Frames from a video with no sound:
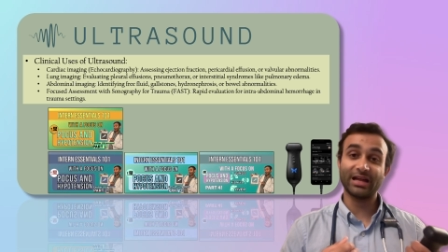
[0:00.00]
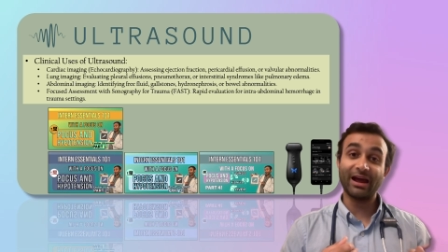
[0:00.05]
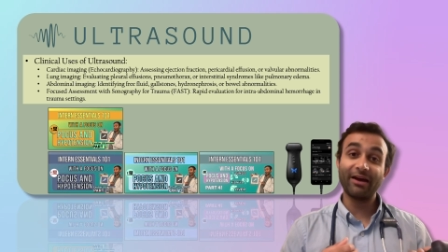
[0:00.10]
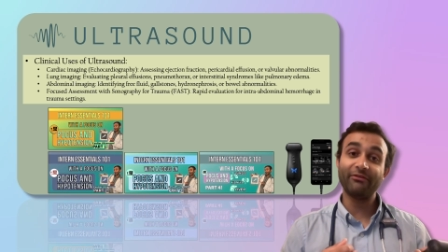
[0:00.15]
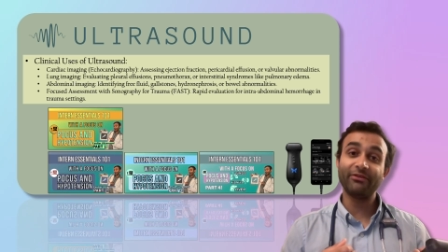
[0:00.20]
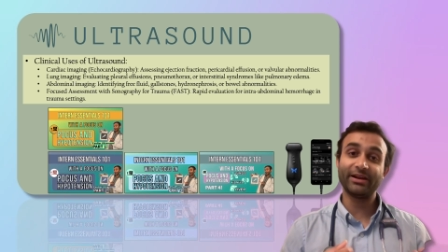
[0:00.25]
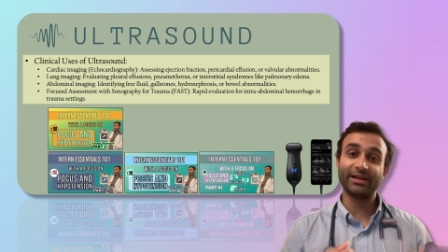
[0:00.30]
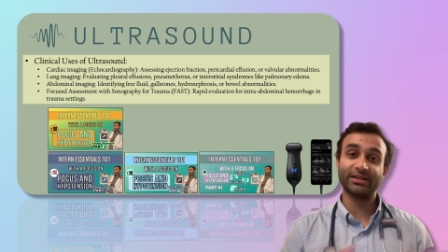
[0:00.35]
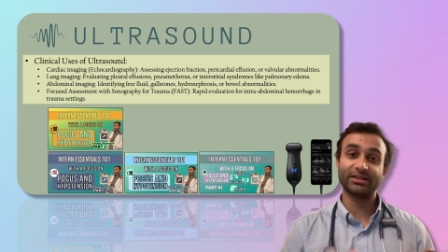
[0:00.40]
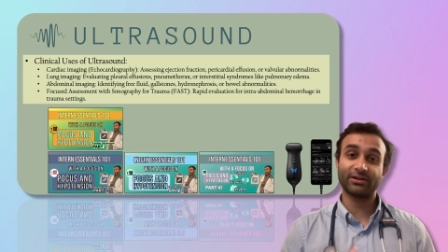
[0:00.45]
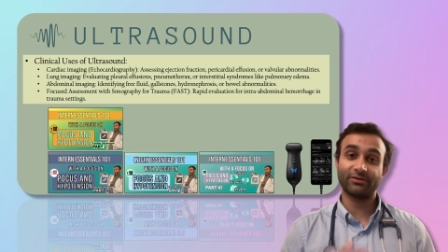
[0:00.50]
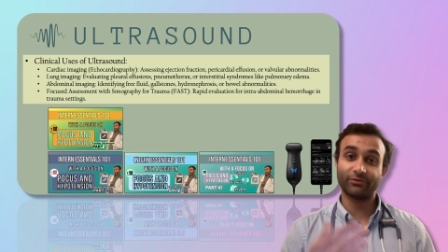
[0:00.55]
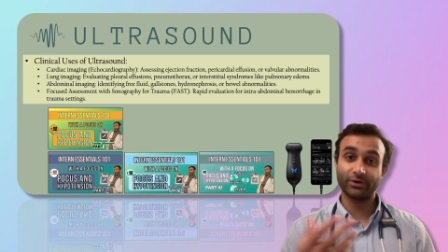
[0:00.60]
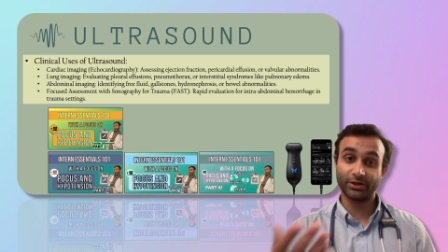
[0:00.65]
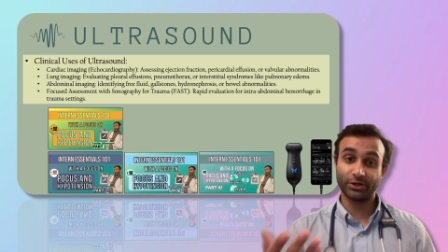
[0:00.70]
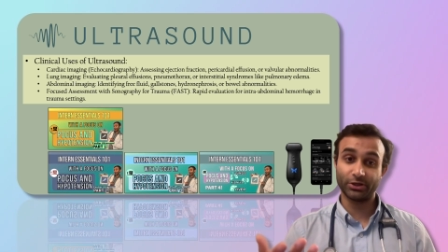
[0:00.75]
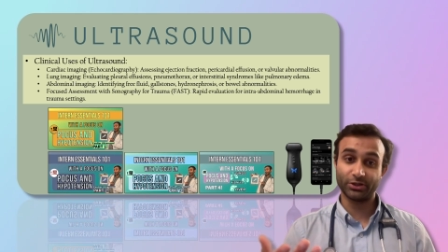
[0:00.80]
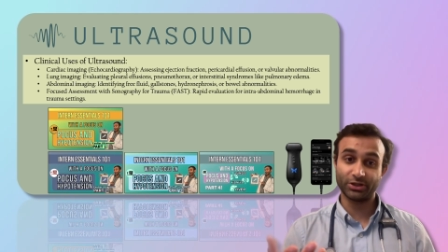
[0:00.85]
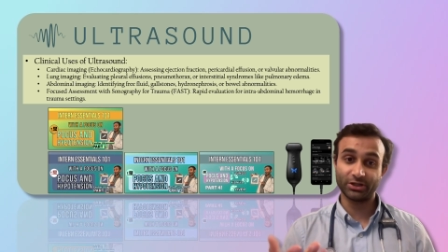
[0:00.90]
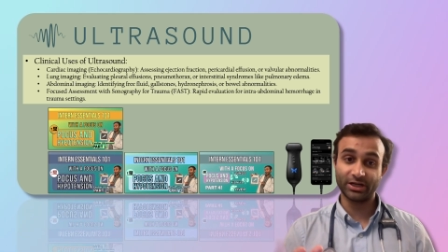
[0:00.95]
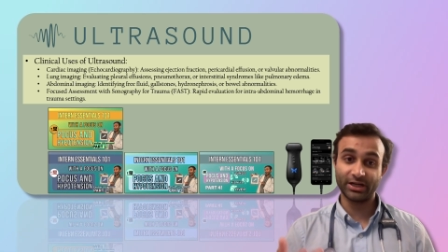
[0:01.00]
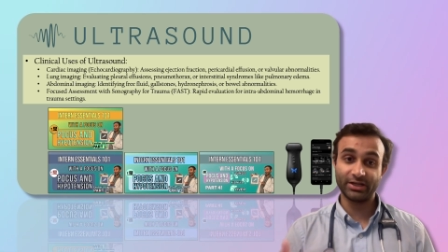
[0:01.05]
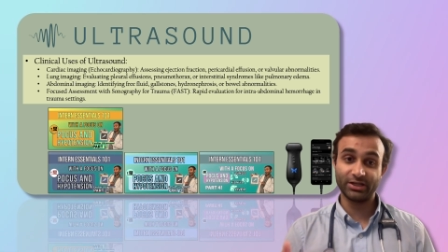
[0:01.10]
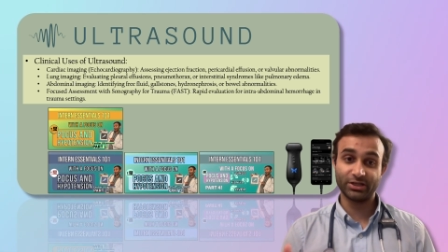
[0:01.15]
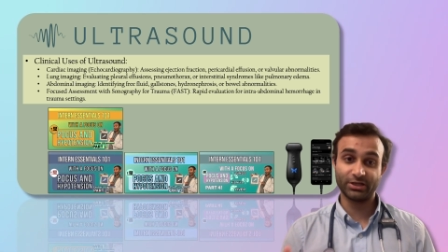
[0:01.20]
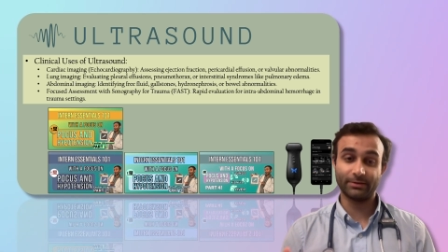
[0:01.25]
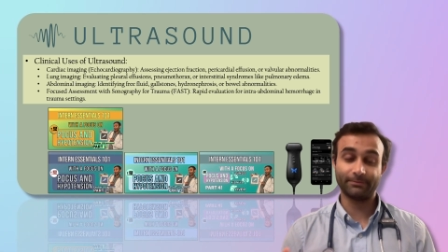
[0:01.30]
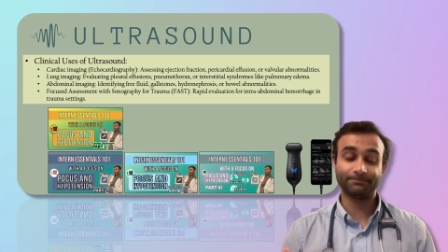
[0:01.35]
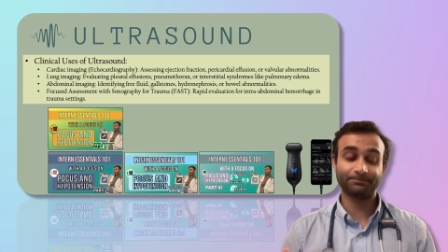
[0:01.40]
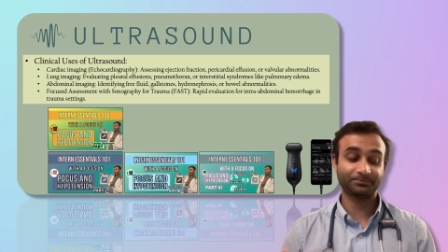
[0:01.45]
evidence of
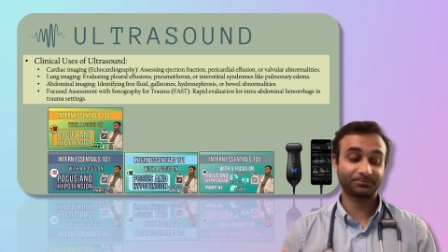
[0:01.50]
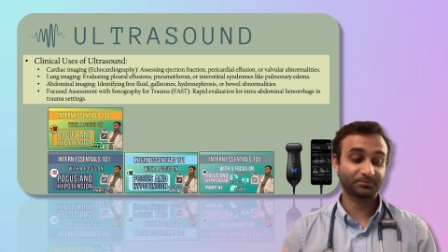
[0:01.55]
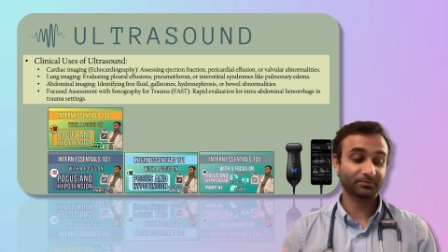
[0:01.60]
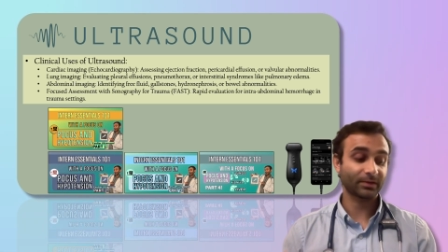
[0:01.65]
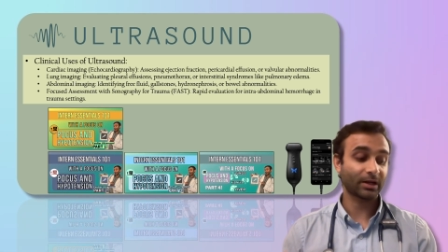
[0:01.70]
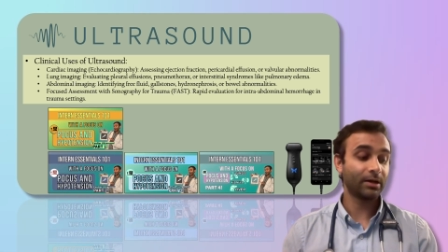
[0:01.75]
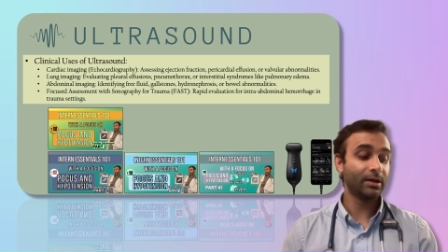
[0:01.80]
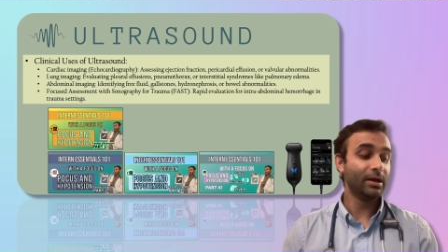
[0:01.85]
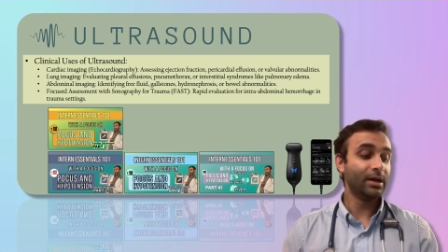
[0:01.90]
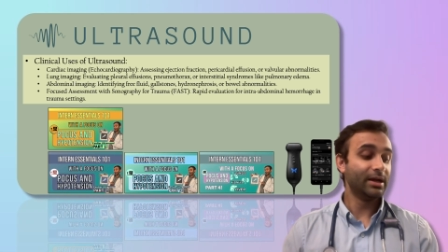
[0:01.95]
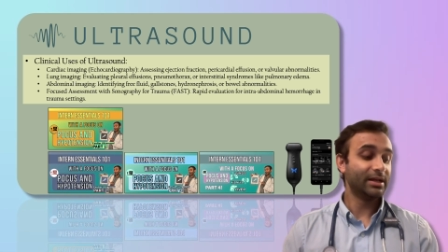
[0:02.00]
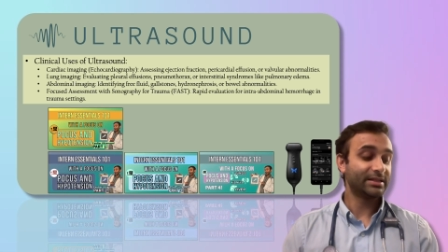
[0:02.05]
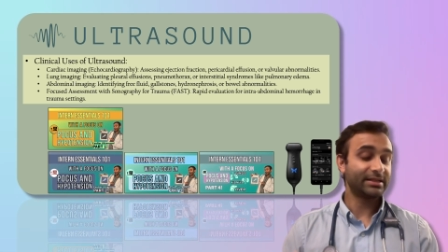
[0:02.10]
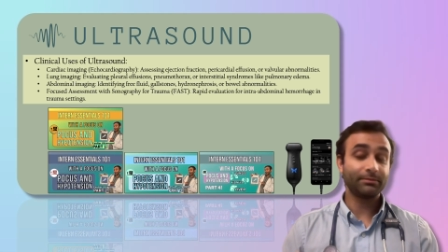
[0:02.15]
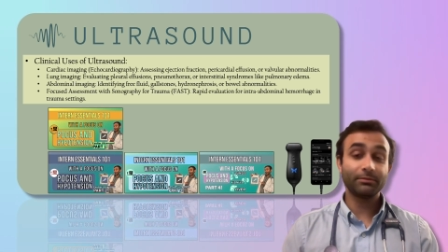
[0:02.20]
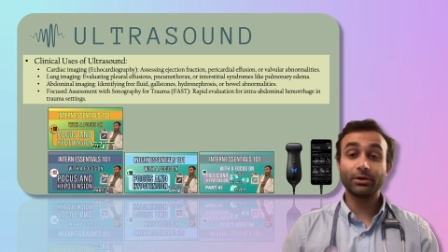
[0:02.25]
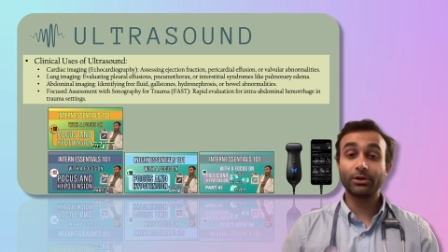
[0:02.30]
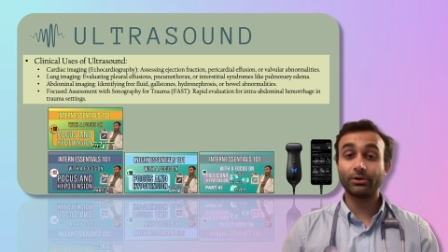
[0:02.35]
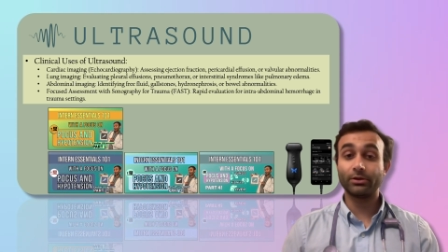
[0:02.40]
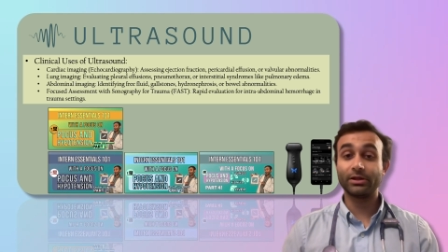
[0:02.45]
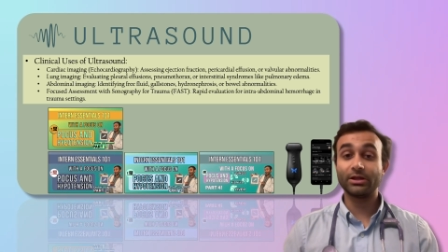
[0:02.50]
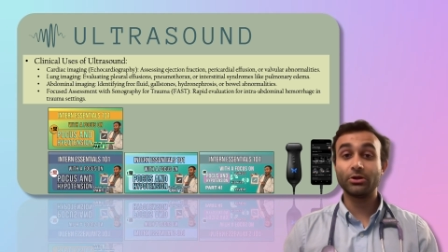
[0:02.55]
regurgitation. Similarly,